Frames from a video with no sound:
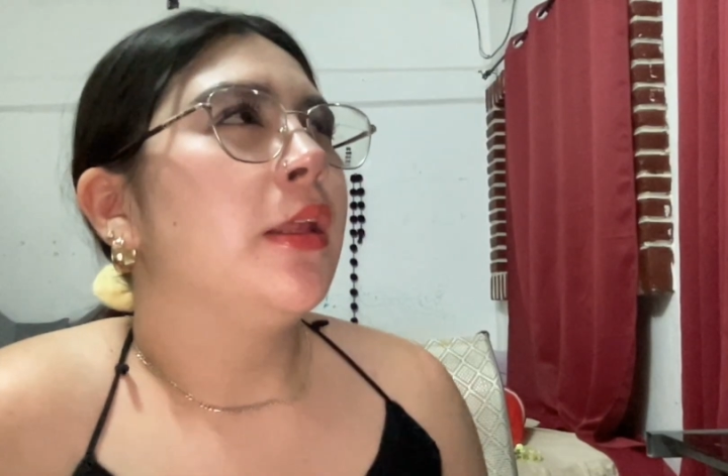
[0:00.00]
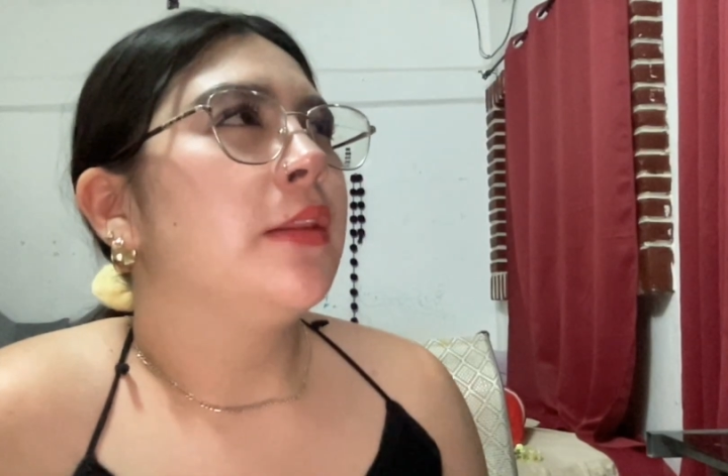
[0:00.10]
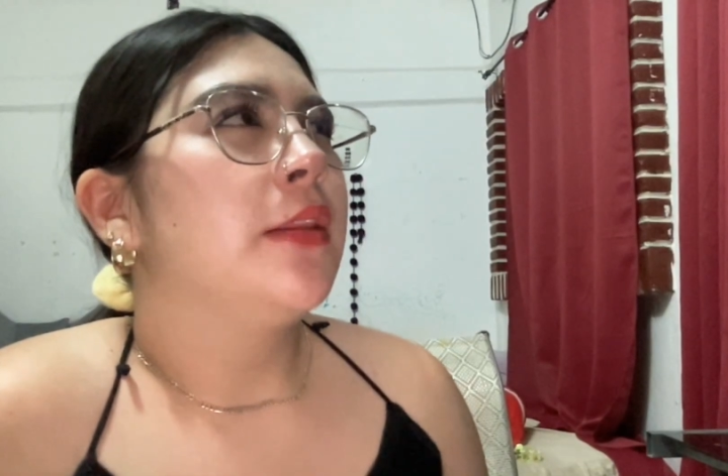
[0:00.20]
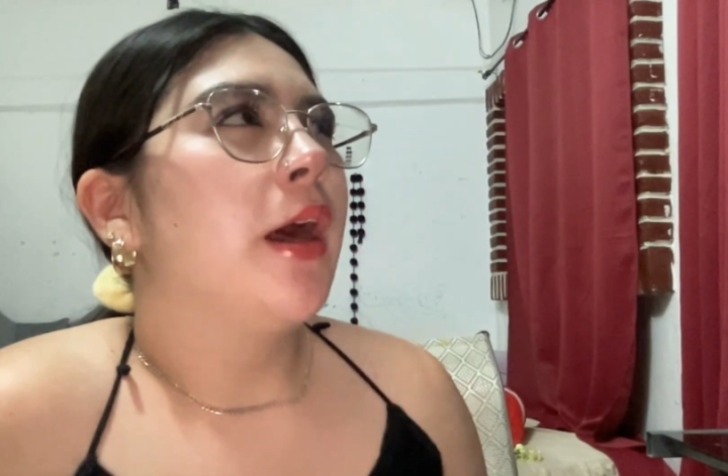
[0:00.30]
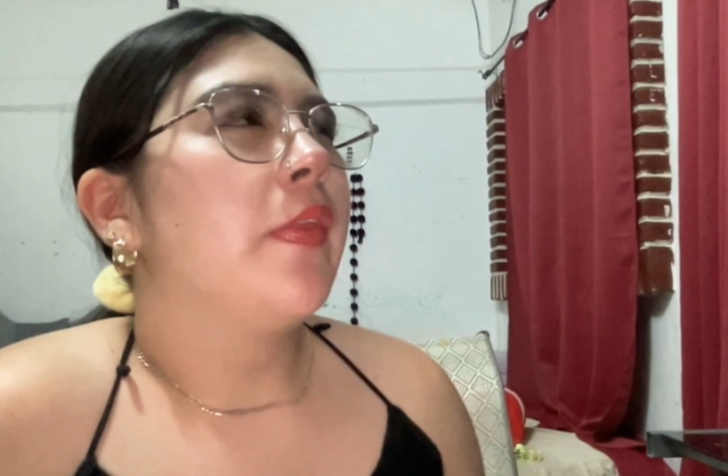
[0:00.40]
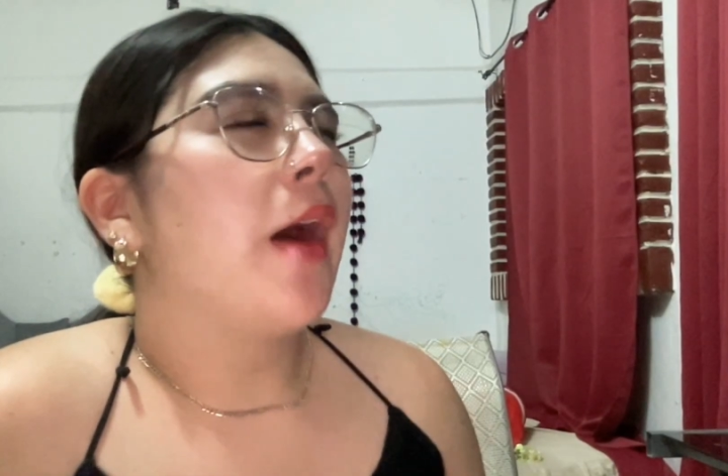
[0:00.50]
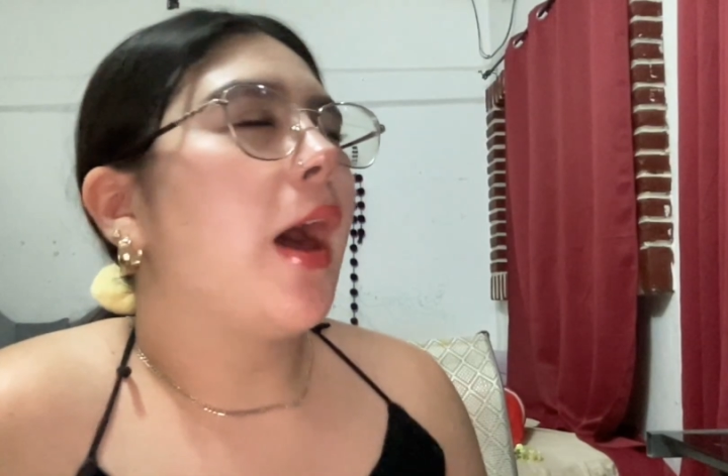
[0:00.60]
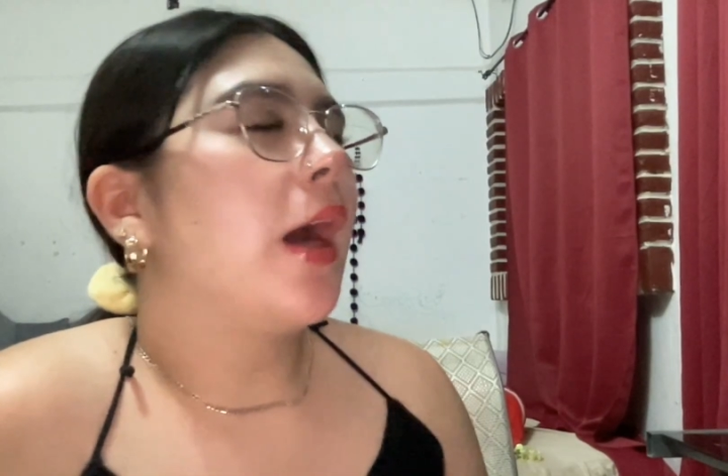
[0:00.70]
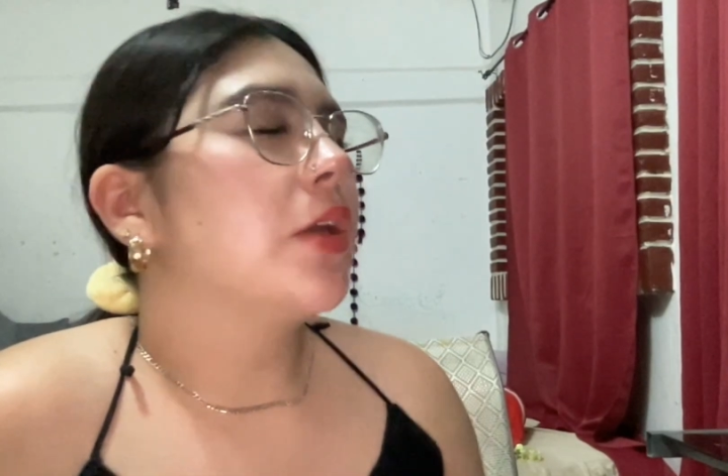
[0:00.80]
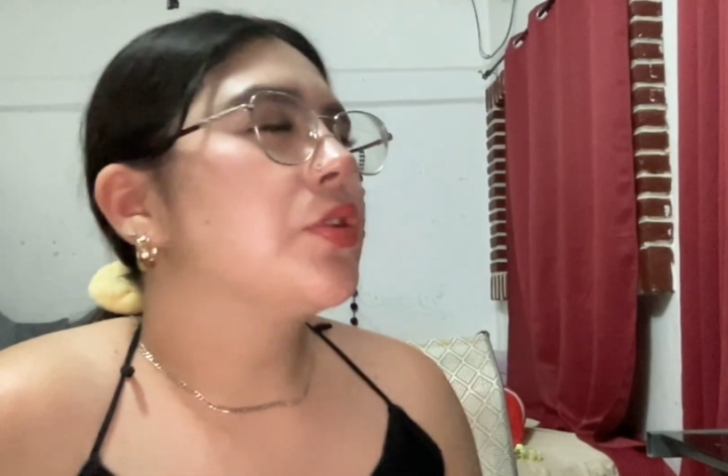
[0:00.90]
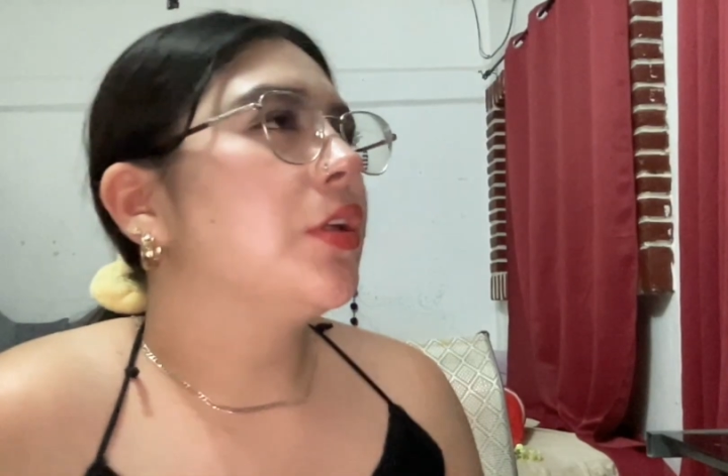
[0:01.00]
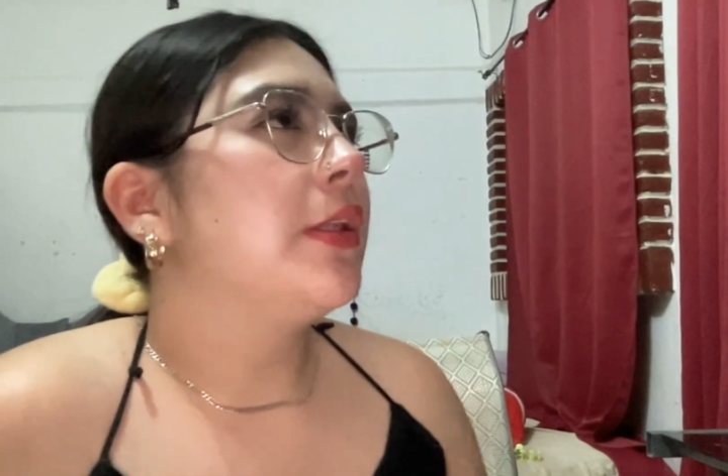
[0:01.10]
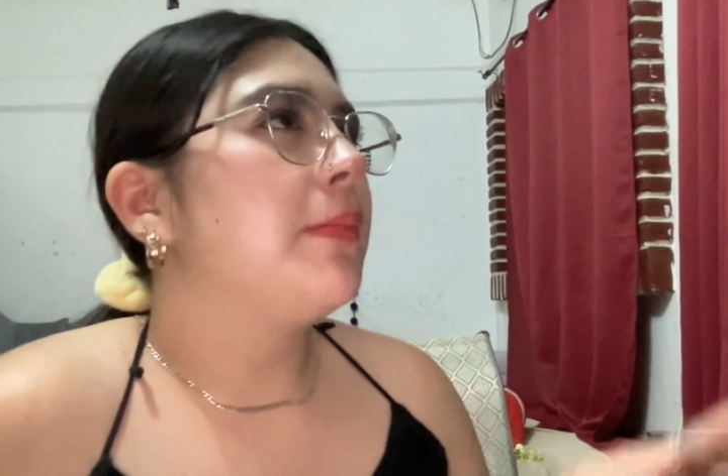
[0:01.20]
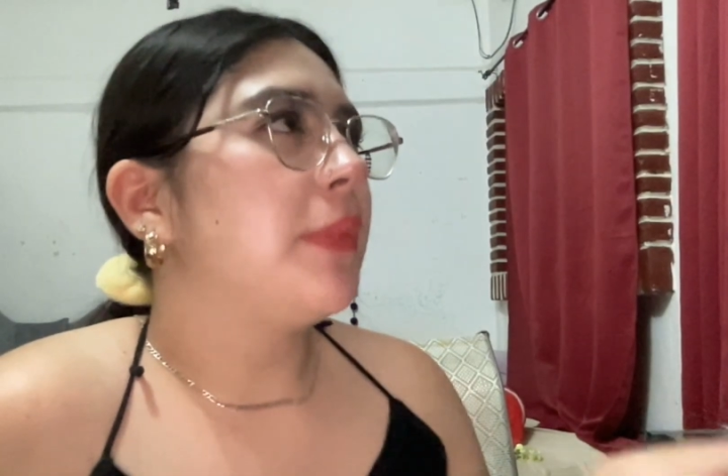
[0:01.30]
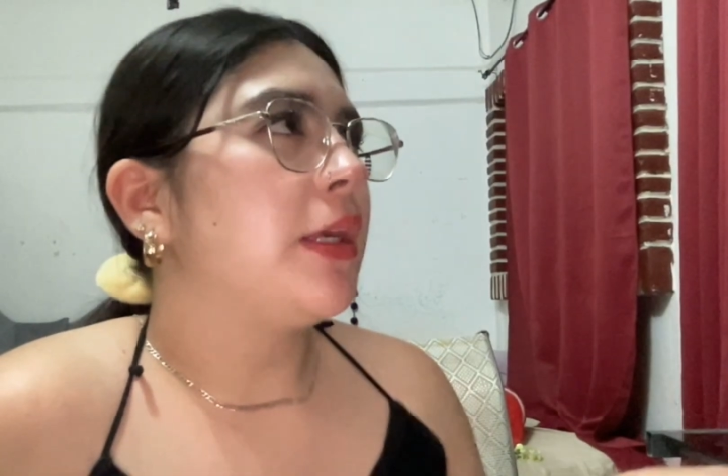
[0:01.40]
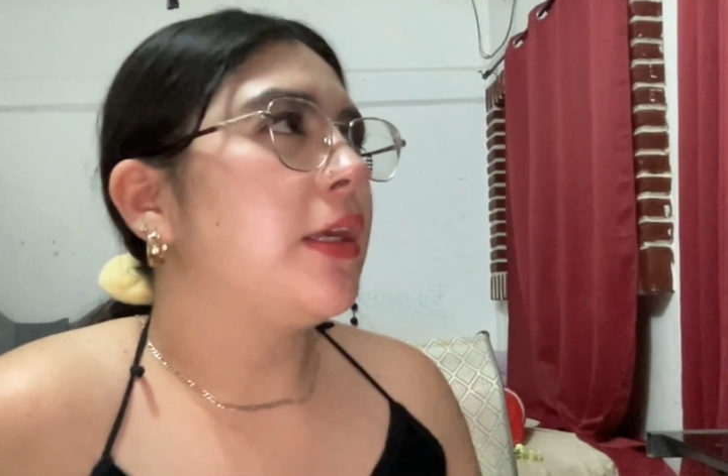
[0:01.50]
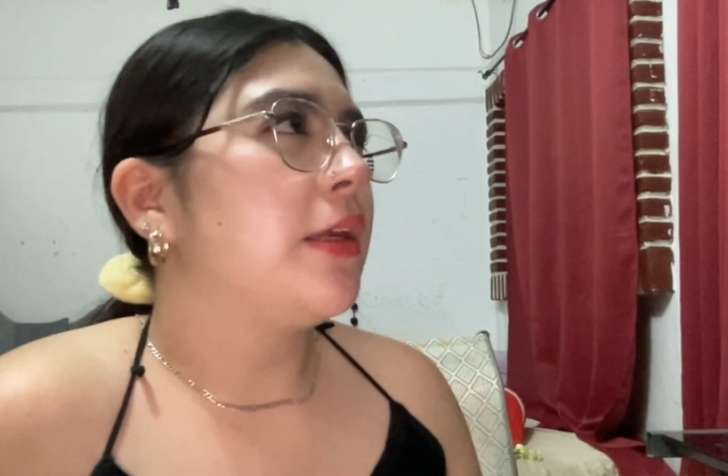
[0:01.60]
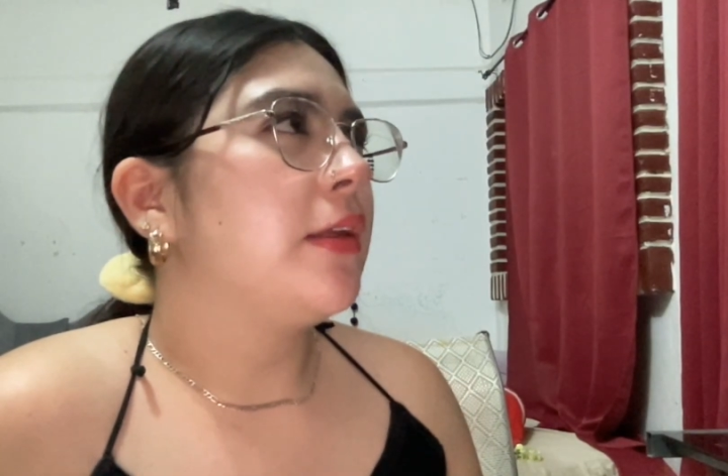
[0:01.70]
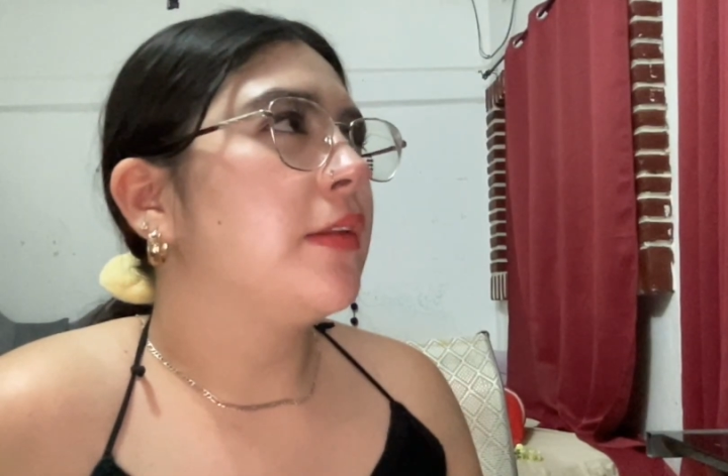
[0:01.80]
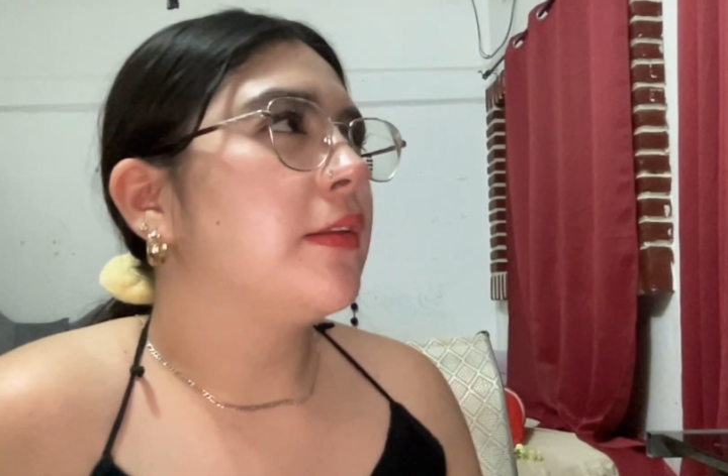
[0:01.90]
that actually
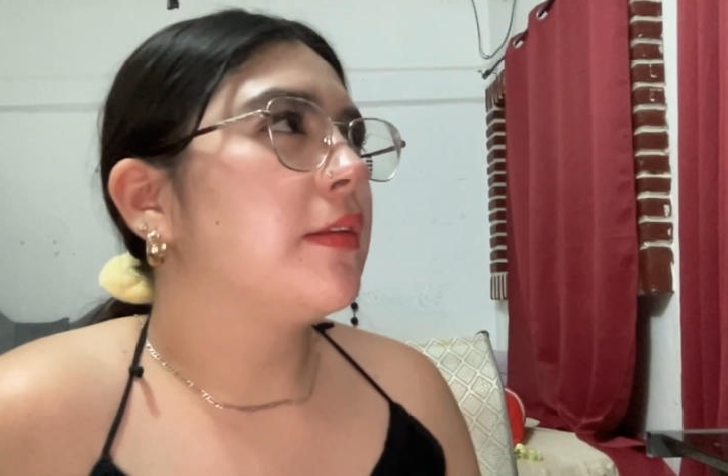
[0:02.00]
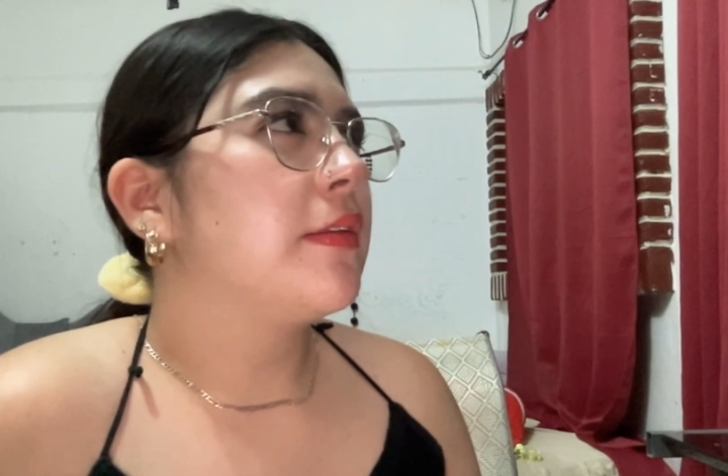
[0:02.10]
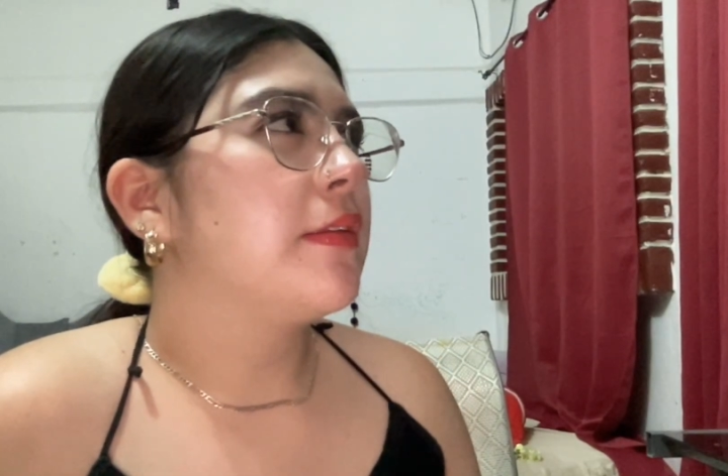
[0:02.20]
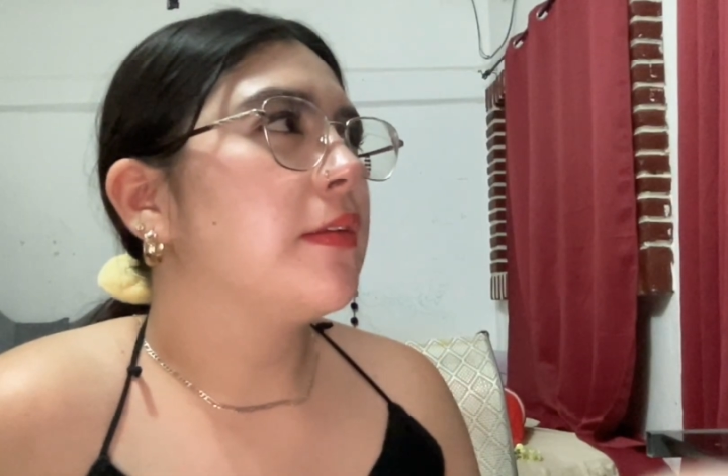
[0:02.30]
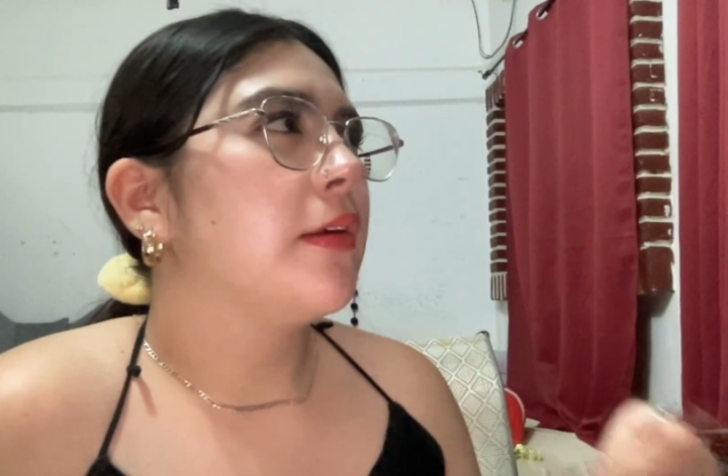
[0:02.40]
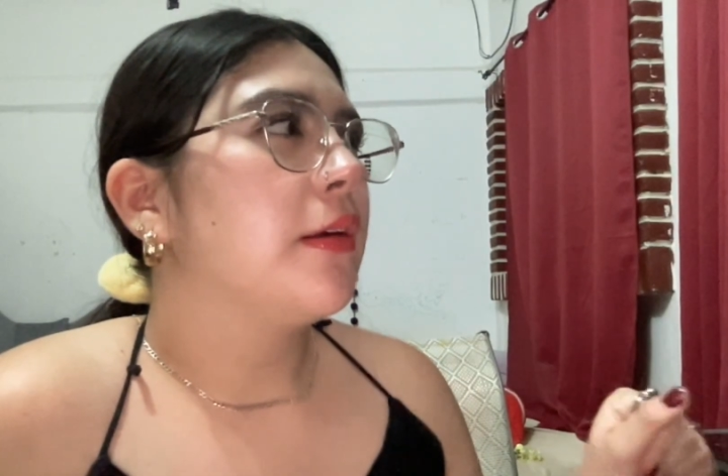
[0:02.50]
means